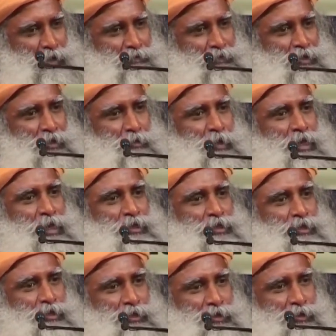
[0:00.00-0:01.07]
to live here by
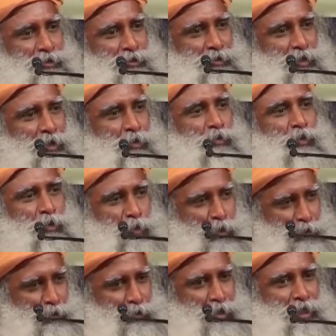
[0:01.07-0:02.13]
accident. We
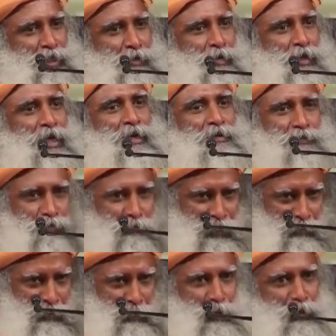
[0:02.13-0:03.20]
want to take our lives
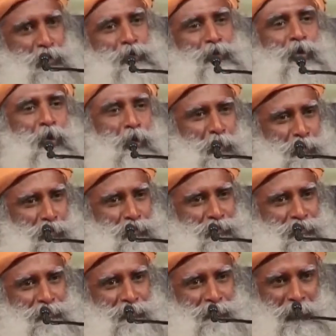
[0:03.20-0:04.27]
where we want to go.
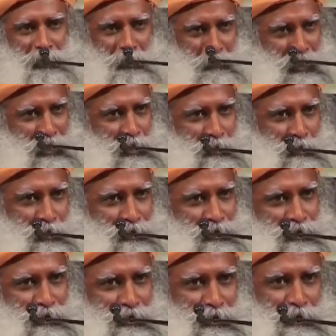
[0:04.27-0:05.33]
That's management,
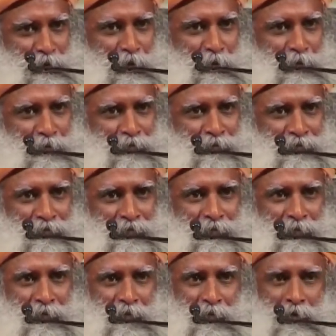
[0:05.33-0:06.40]
isn't it so?
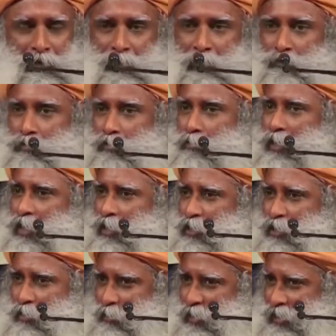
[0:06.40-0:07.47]
If you're
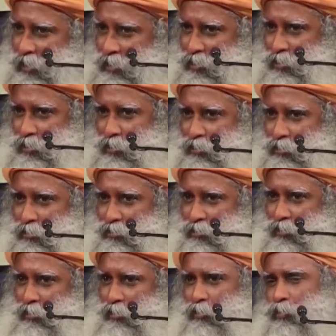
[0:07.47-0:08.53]
managing by accident,
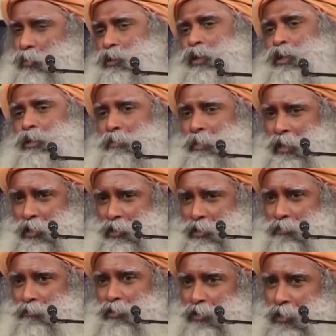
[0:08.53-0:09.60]
you are not a
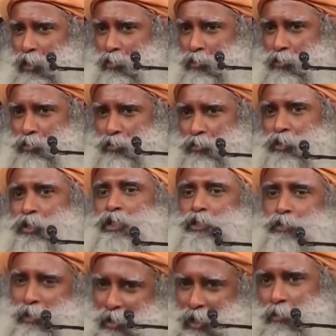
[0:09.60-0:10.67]
manager. Without you,
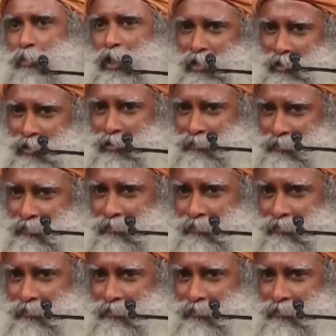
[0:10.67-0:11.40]
things will run better.